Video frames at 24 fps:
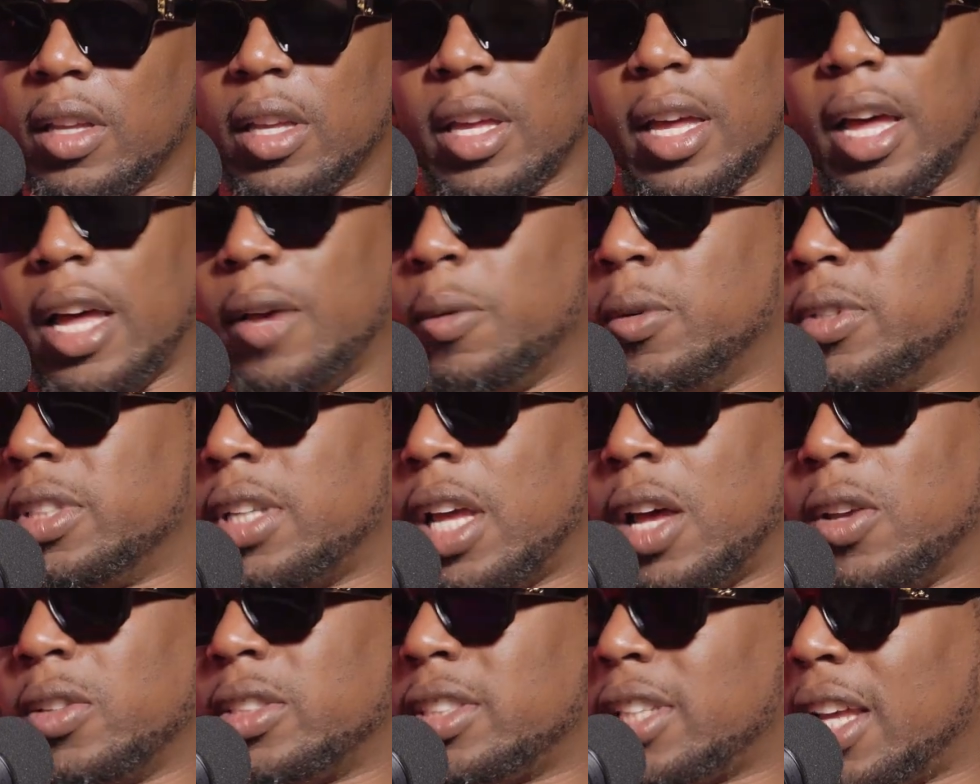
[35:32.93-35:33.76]
I was
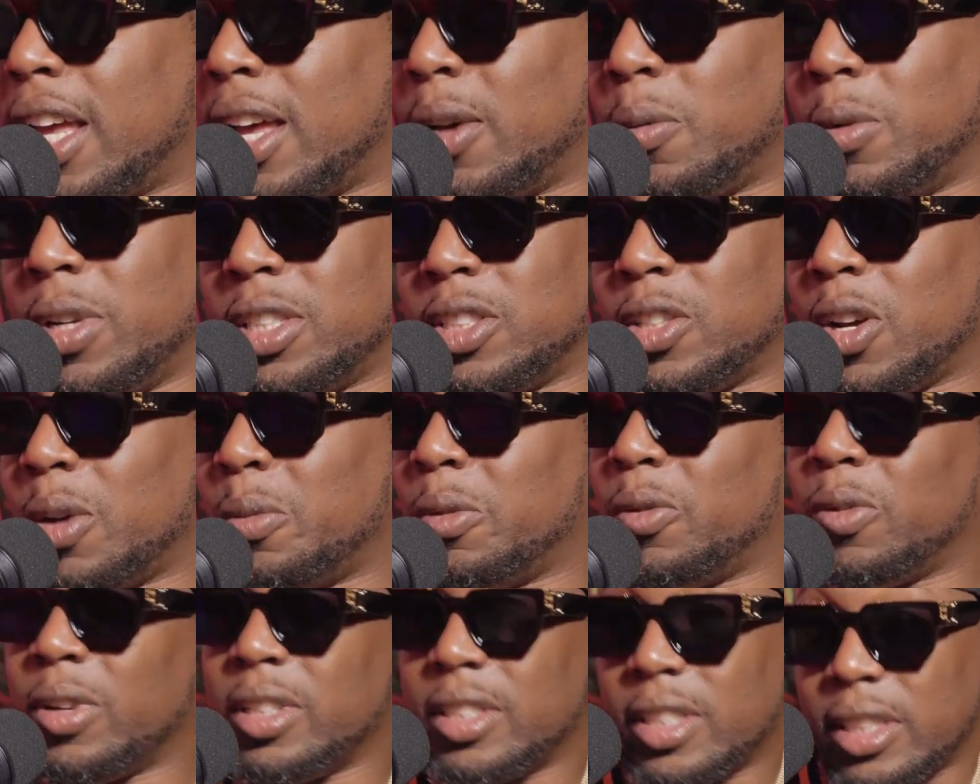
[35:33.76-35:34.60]
outside with y'all
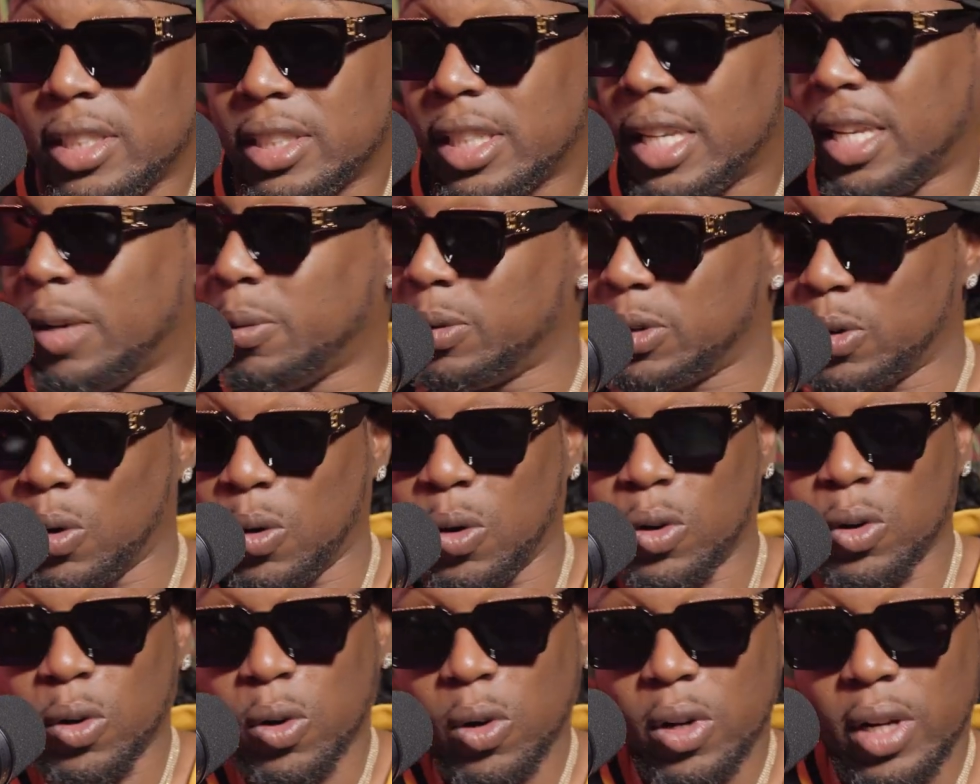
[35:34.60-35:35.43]
motherfuckers. The scene was
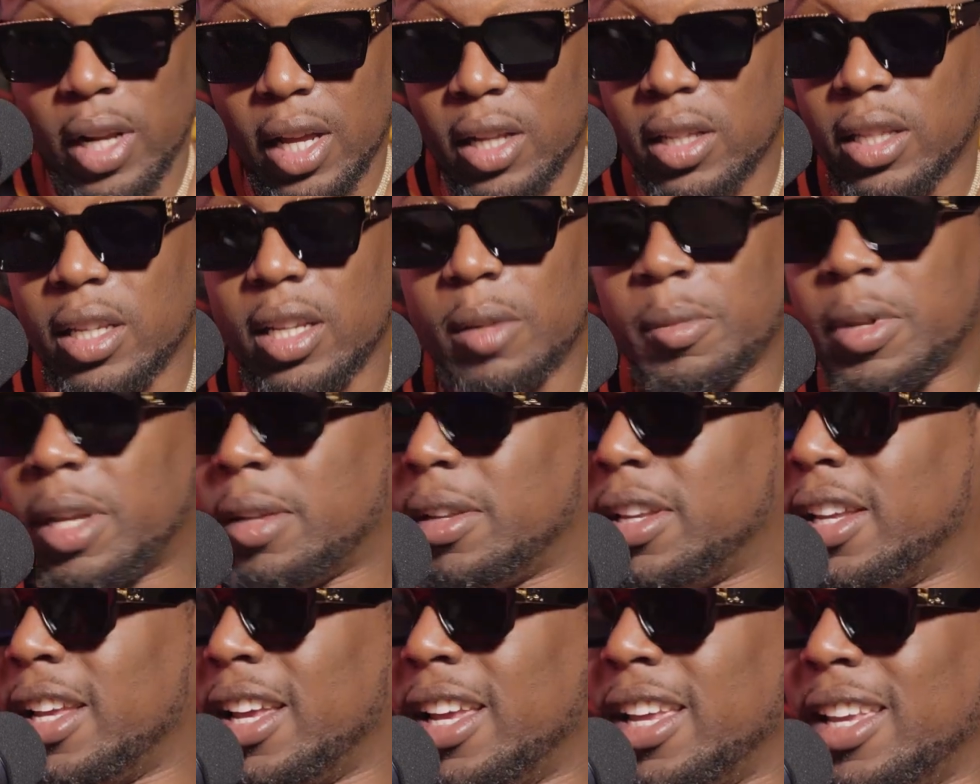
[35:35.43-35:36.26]
going on out there. I'm like,
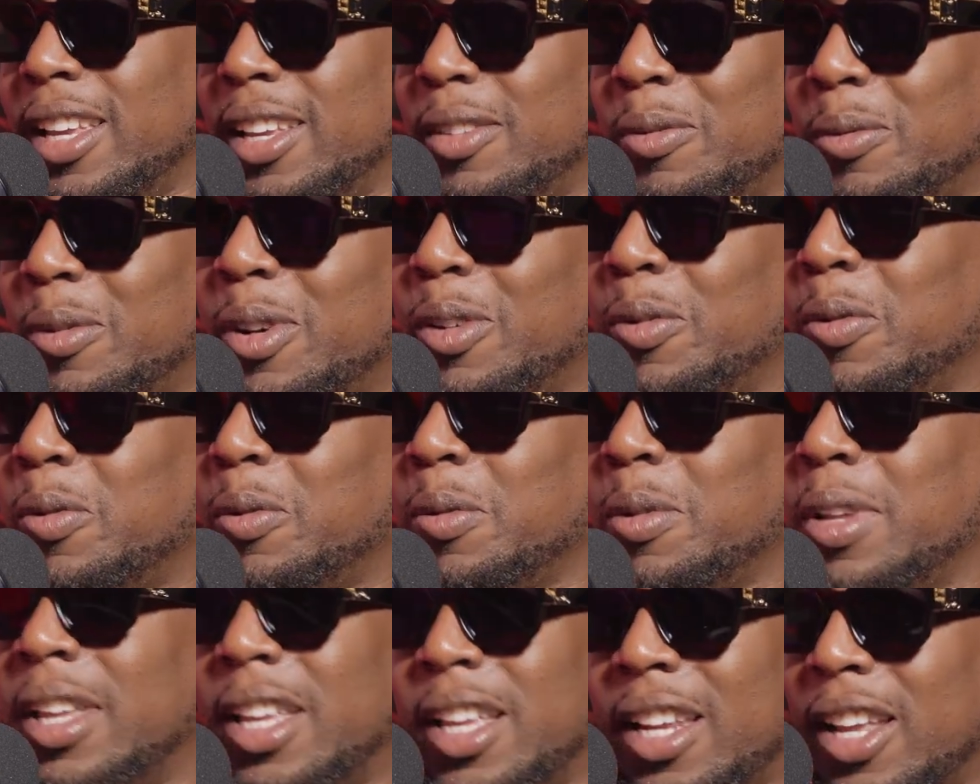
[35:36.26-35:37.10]
nigga, I ain't
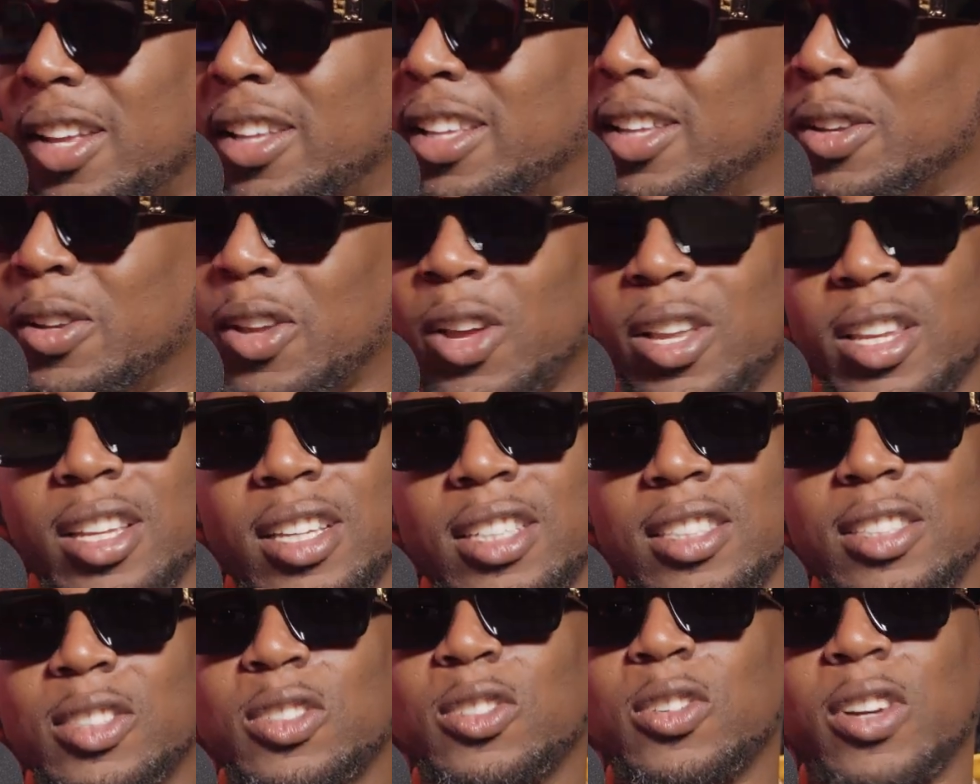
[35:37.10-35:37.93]
fucking playing out there. Y'all
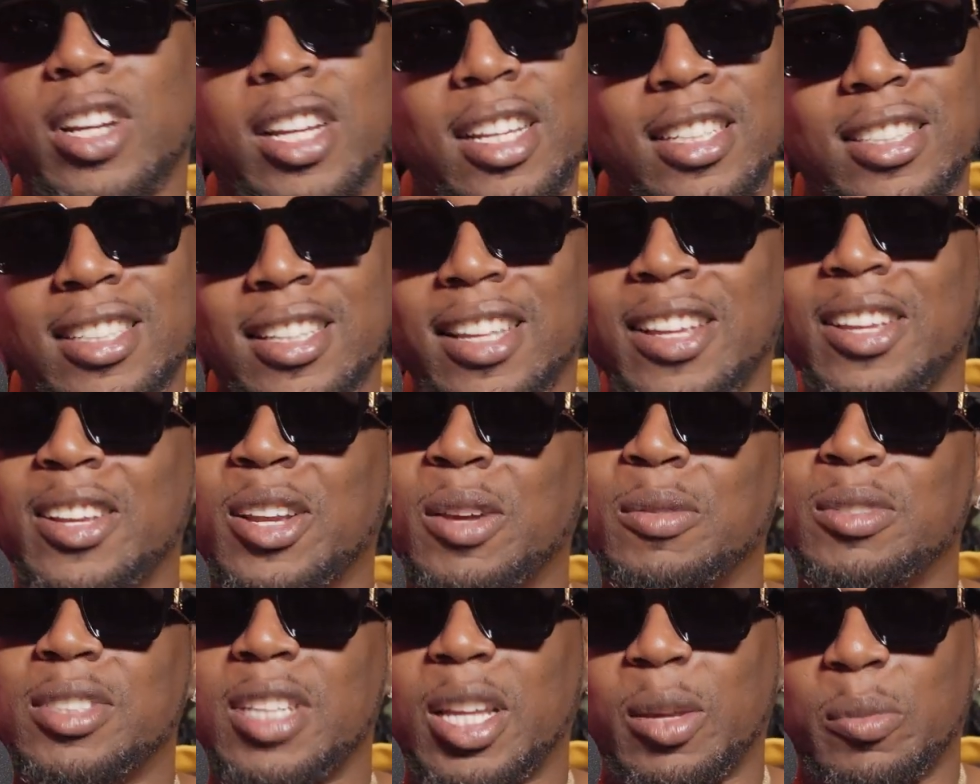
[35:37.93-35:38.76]
niggas is crazy. Like, you know
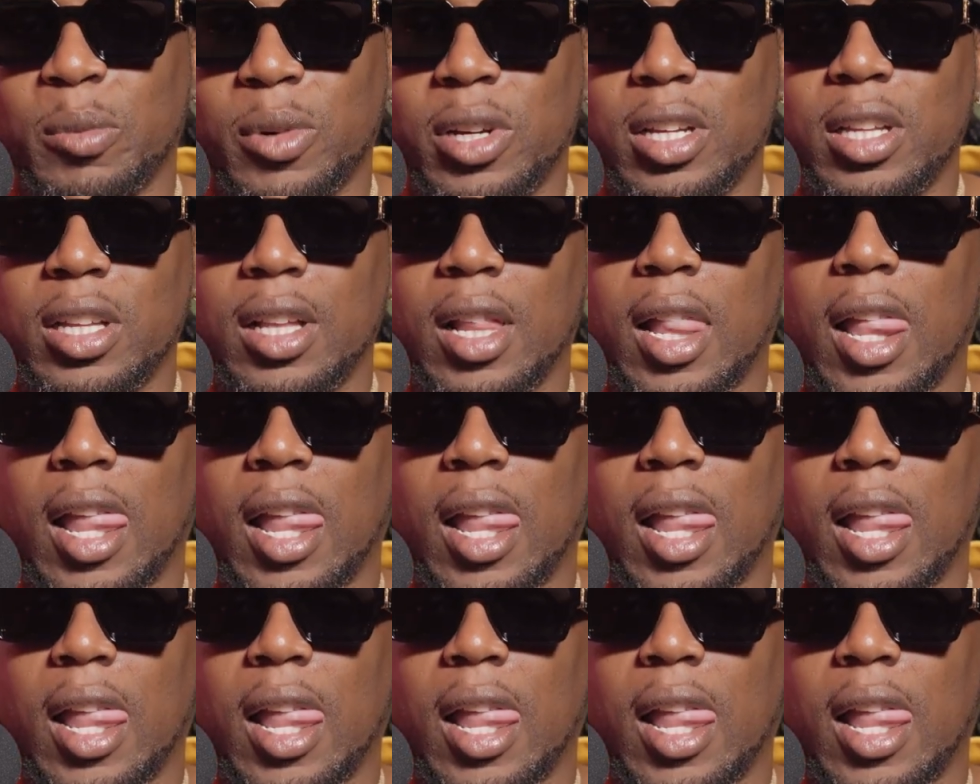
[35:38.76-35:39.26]
what I'm saying? But